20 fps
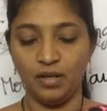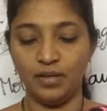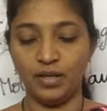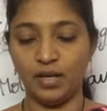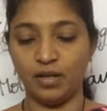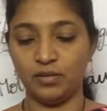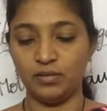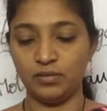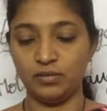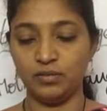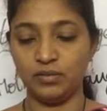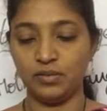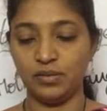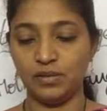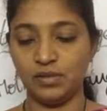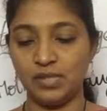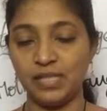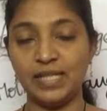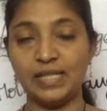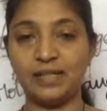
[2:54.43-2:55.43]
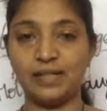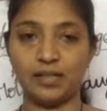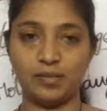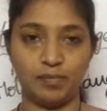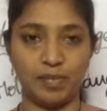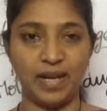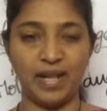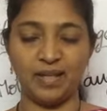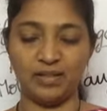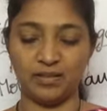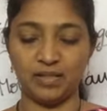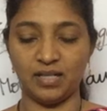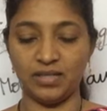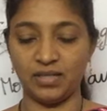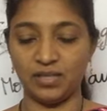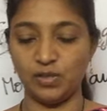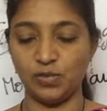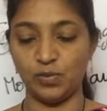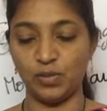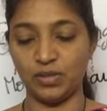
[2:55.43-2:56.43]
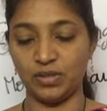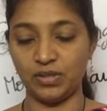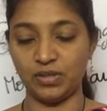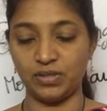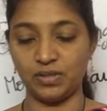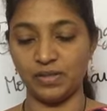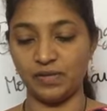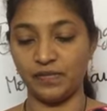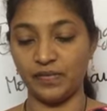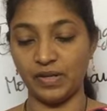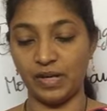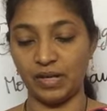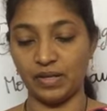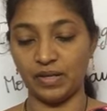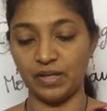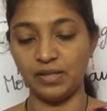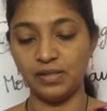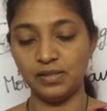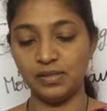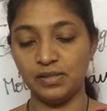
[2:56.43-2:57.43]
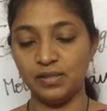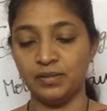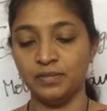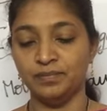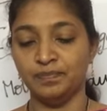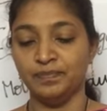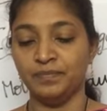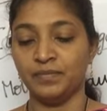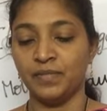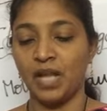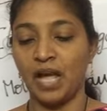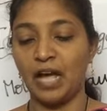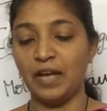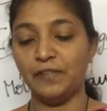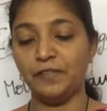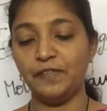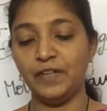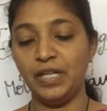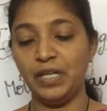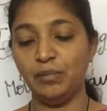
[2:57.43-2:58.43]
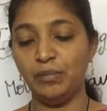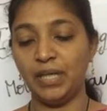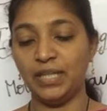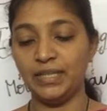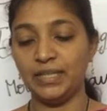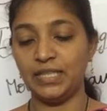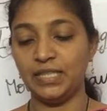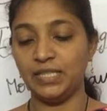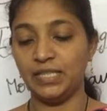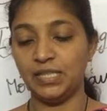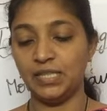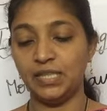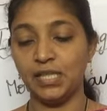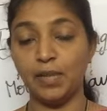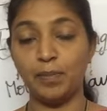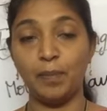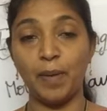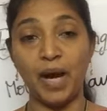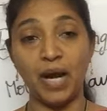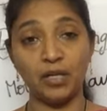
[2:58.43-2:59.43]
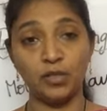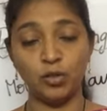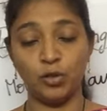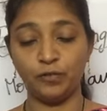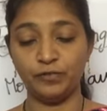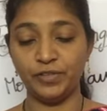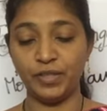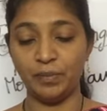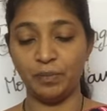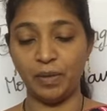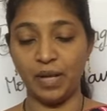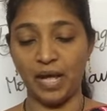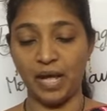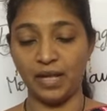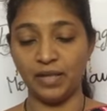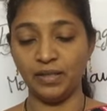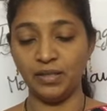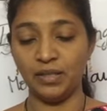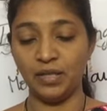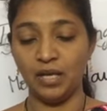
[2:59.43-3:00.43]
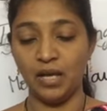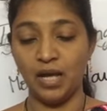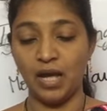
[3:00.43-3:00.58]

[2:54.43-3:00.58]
Now, secret plan, that is what is given, I guess. I feel my teachers are part of the plan.